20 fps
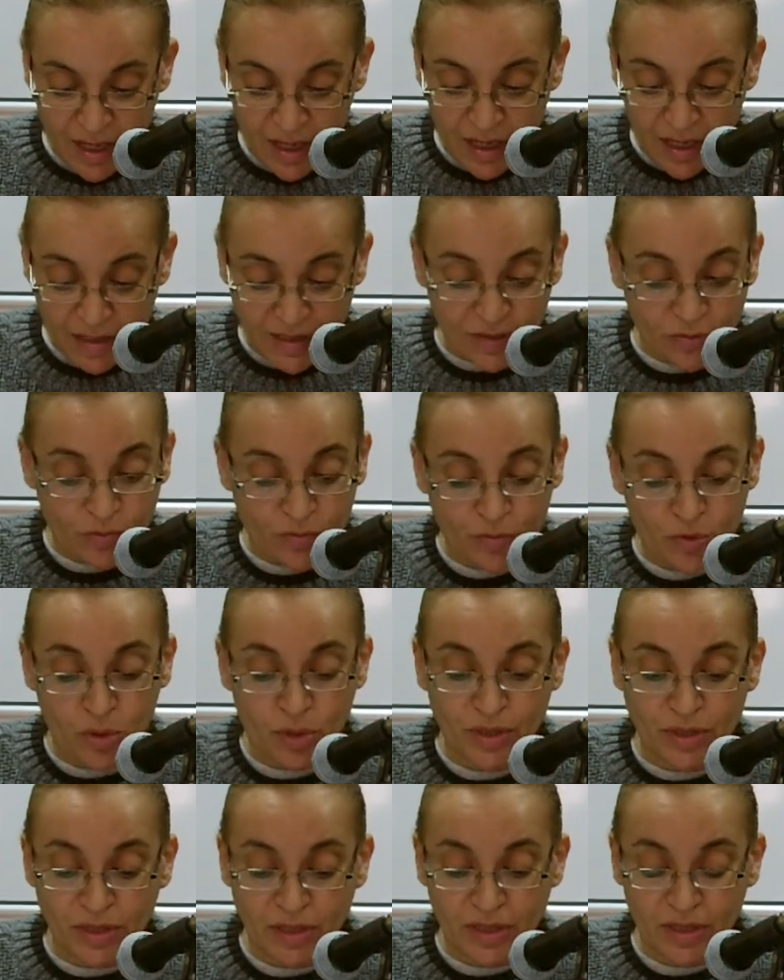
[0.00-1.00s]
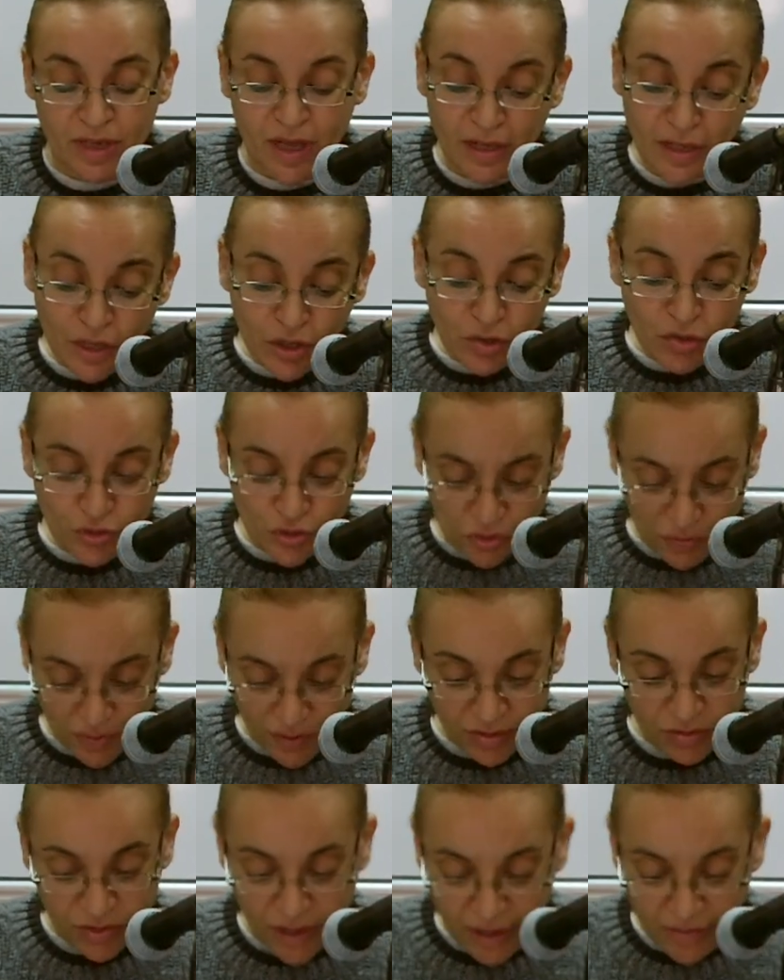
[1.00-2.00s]
It's of course unusual
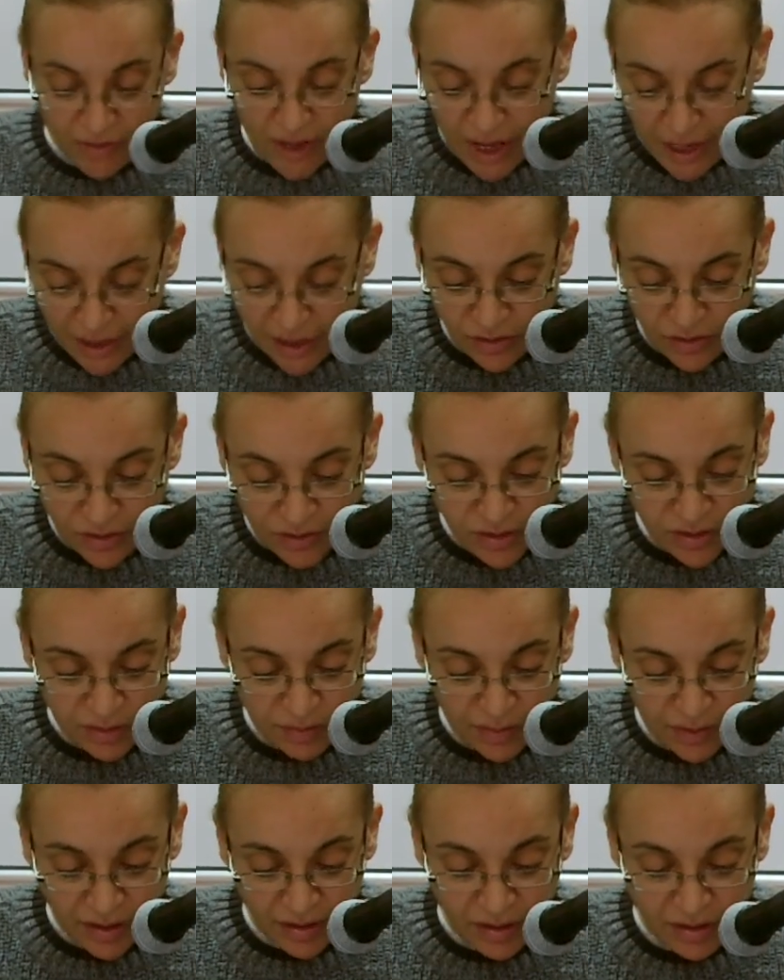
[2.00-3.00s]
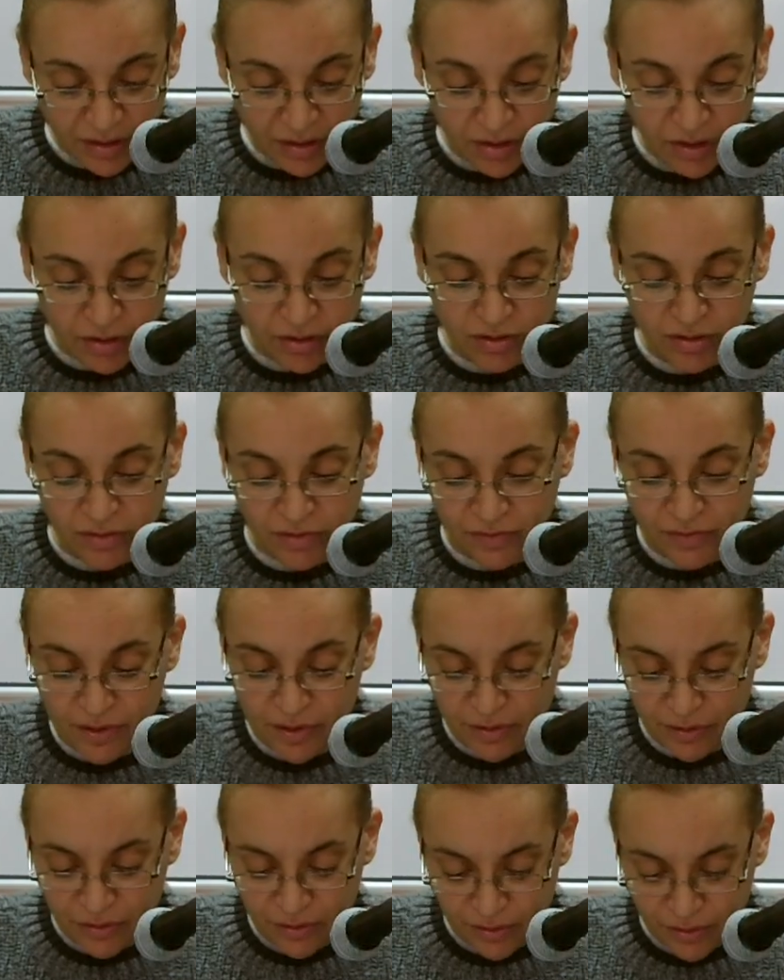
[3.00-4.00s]
to have icons depicting God the
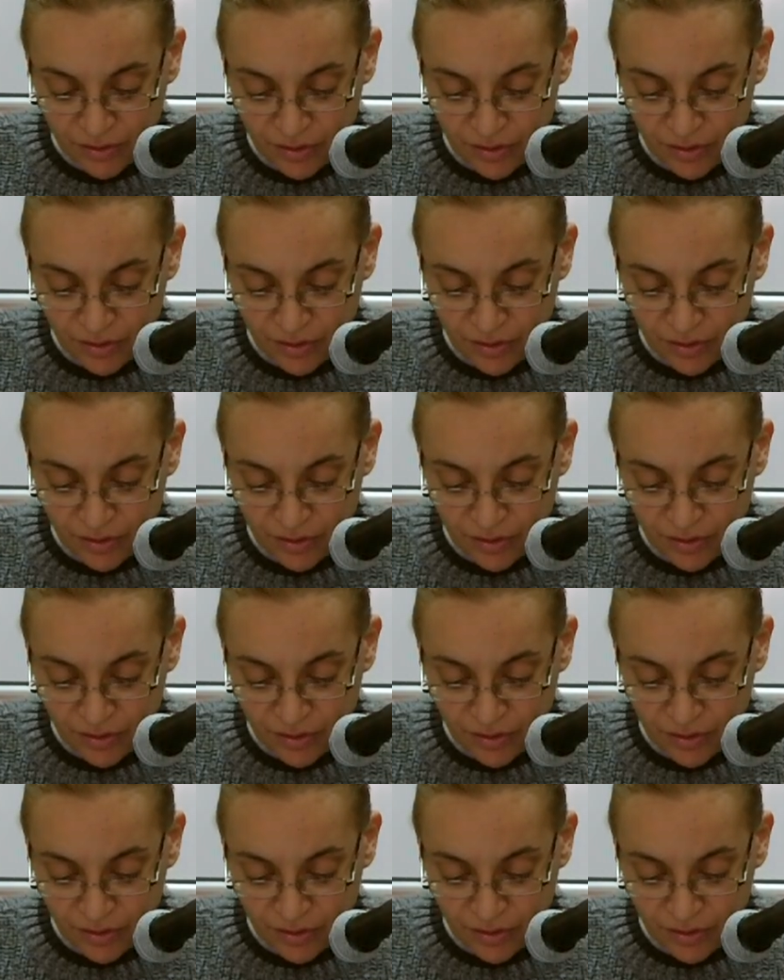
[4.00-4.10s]
Father.